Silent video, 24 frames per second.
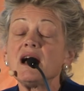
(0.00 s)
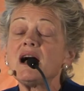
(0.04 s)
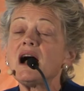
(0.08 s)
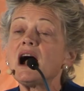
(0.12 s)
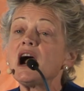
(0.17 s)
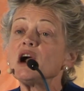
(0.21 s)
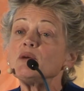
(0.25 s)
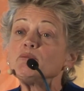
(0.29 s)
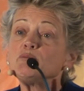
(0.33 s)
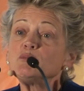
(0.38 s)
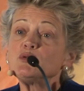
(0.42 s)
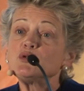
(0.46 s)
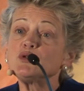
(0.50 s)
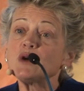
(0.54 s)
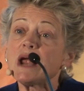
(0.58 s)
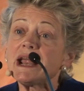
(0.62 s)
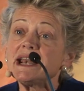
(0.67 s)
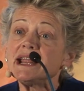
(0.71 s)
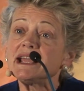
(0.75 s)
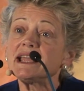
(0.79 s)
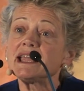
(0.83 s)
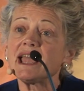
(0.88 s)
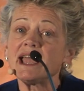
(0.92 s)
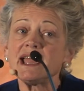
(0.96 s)
are
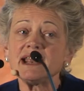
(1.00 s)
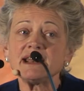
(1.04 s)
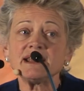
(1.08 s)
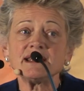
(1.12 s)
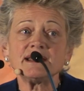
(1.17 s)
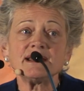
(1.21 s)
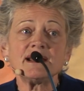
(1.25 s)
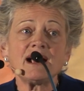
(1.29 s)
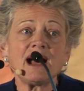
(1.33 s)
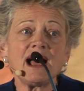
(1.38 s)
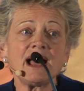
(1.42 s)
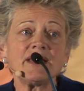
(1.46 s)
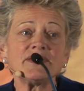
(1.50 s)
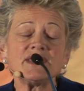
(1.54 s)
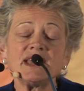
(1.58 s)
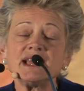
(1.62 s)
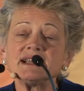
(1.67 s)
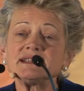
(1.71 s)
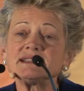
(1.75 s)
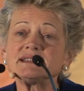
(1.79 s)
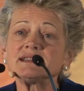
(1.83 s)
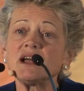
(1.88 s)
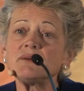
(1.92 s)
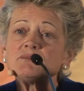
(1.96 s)
predicated on the
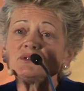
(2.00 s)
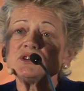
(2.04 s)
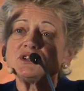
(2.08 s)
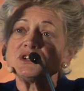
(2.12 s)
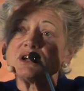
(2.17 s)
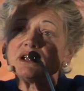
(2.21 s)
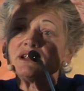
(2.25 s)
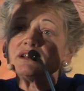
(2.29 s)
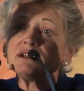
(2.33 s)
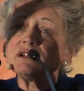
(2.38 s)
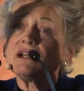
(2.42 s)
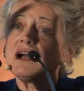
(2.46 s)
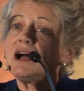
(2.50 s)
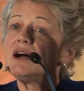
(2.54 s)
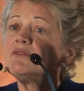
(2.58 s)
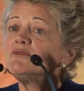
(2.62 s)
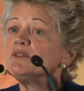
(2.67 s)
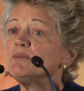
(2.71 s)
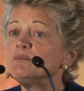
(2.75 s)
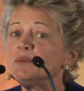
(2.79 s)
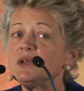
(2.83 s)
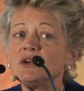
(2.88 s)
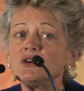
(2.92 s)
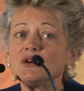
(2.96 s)
assumption of
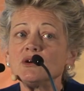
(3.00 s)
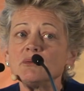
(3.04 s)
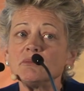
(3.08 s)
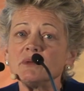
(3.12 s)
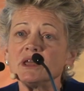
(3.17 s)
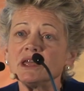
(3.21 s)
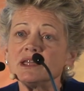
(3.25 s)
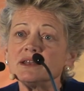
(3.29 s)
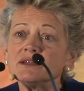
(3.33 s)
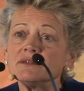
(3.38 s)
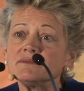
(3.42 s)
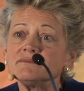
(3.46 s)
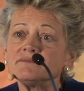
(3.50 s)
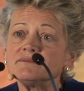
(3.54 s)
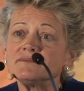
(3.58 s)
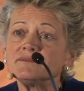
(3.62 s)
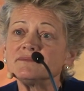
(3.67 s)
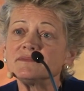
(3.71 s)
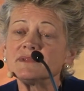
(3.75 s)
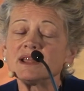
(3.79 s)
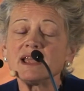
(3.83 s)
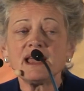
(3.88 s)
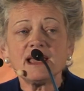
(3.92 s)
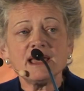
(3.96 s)
a pyramid.
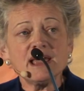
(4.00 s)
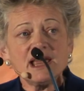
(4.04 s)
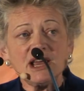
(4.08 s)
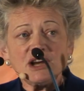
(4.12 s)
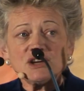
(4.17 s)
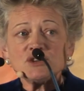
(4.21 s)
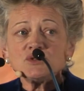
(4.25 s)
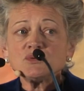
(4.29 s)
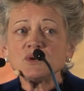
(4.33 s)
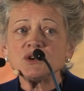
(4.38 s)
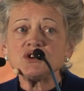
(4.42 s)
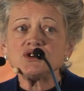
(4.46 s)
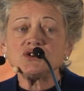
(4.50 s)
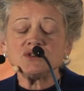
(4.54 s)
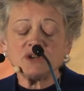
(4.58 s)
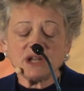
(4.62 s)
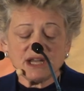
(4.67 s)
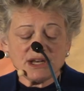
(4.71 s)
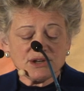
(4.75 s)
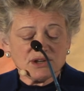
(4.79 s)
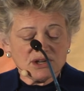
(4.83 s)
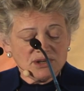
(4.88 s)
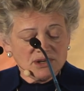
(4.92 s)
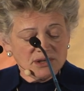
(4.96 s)
Here's what you
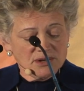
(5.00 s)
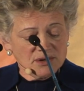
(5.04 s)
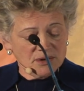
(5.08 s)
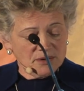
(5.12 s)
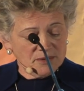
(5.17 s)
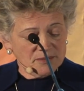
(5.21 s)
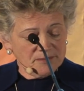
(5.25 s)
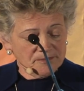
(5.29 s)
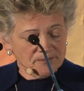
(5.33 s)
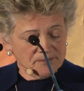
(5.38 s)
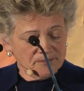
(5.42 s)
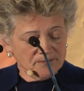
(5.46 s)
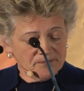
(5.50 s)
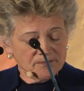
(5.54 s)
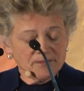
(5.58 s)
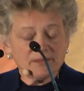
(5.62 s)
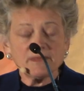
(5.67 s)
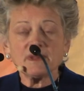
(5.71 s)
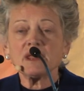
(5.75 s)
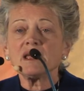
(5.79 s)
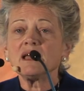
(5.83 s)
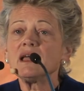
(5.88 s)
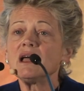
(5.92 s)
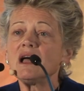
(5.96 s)
need to do.
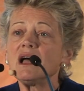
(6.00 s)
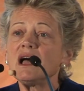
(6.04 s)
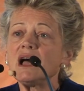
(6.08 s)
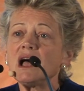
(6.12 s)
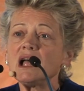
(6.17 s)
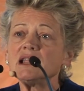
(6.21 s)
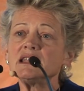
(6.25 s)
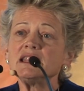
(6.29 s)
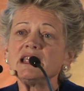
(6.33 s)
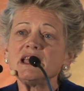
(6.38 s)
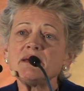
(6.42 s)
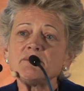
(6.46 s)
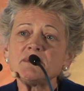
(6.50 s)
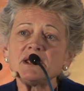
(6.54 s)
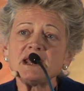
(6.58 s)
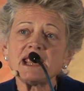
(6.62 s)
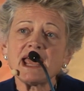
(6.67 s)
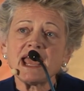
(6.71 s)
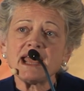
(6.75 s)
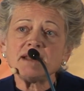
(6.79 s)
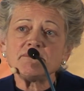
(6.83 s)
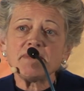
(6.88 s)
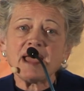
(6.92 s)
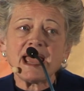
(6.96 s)

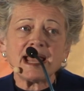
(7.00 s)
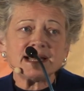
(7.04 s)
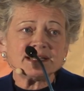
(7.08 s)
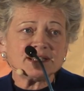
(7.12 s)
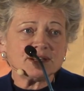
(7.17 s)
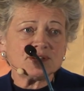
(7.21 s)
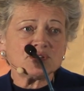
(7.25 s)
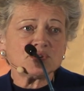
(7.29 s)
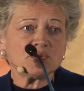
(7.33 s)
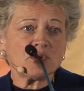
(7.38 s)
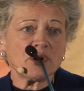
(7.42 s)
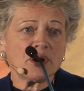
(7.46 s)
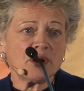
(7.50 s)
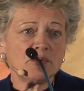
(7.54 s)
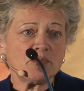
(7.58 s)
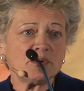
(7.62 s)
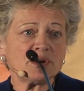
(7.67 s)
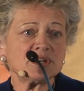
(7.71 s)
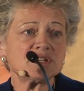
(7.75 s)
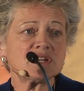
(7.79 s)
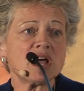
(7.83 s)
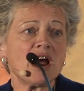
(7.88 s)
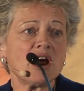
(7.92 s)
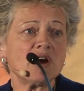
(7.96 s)
Eliminate mandatory
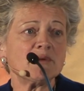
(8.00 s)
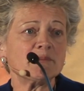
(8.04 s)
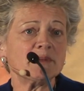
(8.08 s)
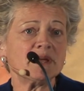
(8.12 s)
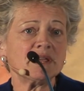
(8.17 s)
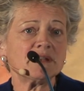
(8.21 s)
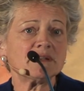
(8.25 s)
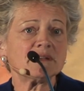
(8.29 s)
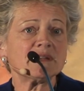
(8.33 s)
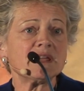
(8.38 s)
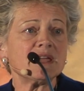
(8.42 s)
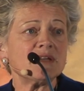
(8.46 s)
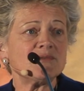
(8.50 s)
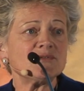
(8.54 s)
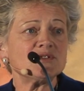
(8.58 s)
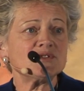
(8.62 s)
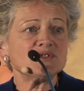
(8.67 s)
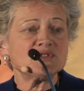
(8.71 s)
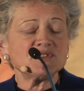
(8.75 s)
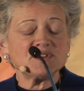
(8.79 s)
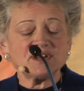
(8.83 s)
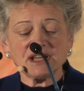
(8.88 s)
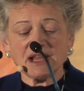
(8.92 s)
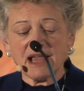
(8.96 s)
retirement, if you
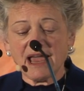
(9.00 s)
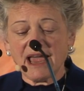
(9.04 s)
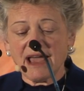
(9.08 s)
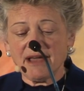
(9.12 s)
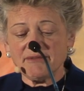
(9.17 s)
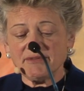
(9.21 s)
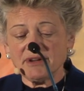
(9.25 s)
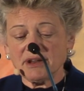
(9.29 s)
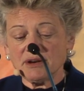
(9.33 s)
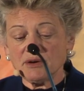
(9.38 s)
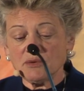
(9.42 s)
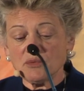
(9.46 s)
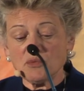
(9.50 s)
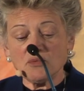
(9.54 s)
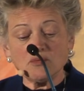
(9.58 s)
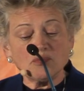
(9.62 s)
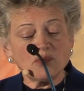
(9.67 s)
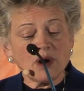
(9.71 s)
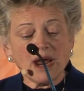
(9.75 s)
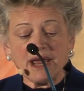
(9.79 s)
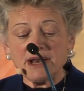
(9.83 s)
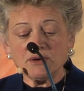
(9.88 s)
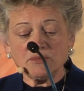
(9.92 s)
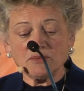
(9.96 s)
still have it,
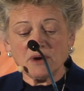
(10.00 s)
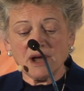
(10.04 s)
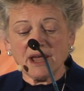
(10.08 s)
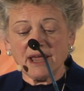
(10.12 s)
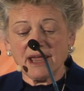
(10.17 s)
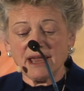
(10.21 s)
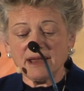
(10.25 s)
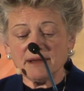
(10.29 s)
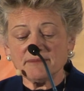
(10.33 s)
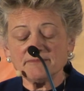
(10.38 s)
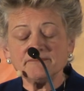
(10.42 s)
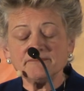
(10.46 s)
right away.